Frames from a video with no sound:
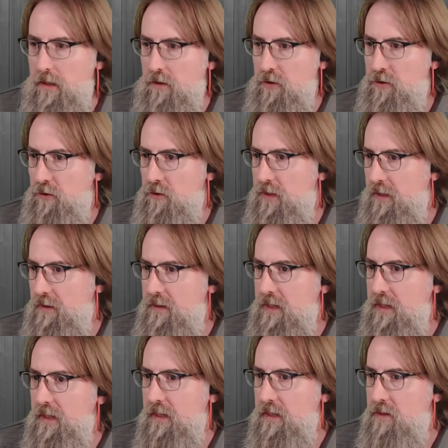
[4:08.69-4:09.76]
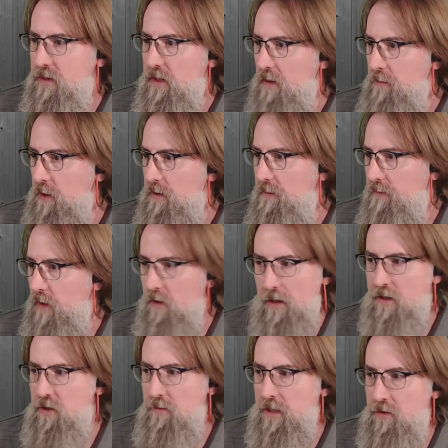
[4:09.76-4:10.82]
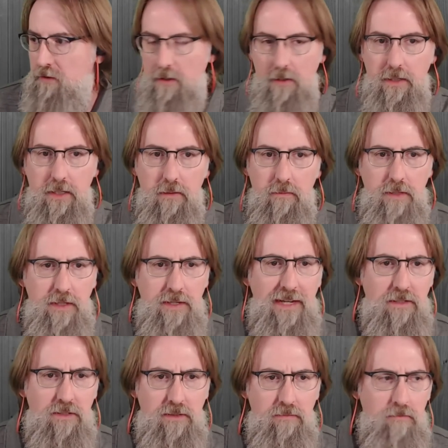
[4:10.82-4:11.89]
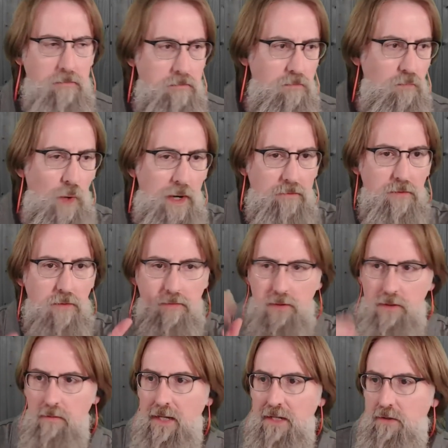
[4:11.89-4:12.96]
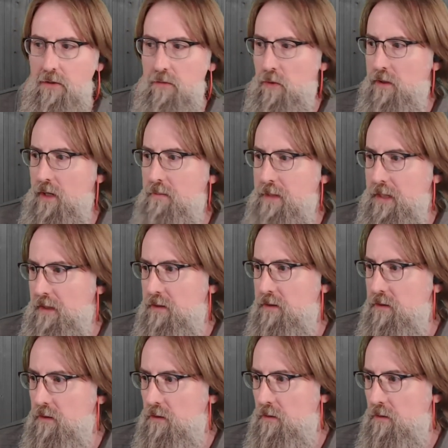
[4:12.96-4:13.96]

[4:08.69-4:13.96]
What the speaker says: during the summer, or excuse me, during the next whatever semester we're coming into.